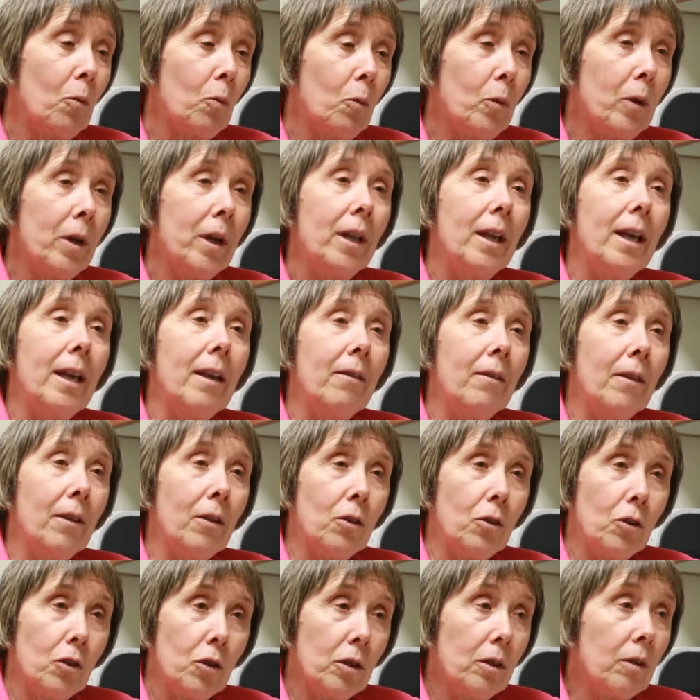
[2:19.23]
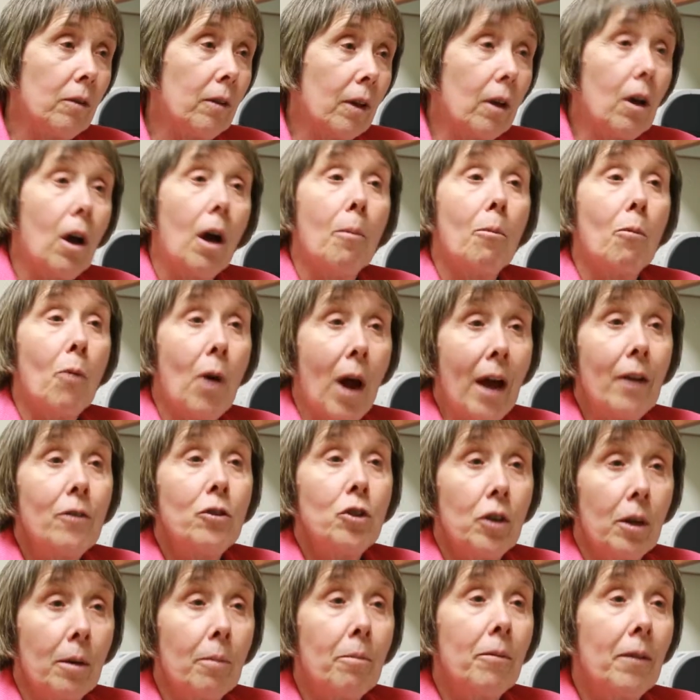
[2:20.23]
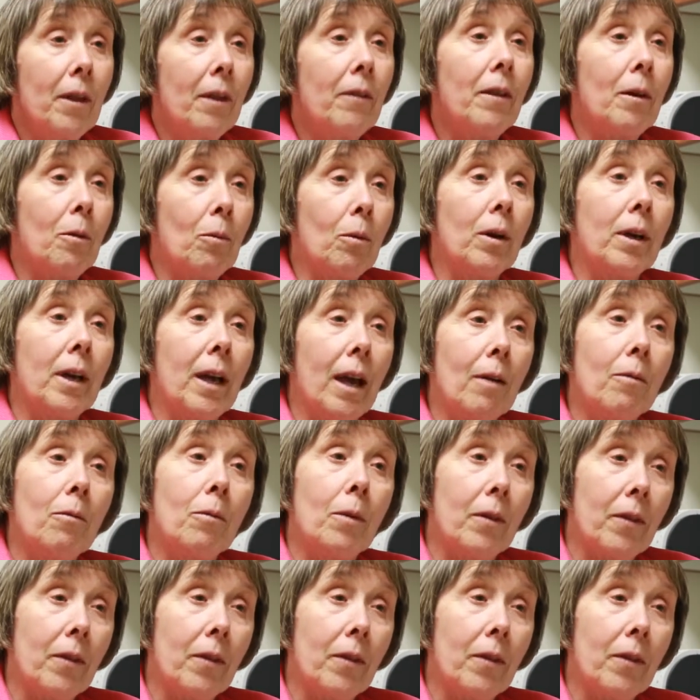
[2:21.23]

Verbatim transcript: really the comradeship that they will get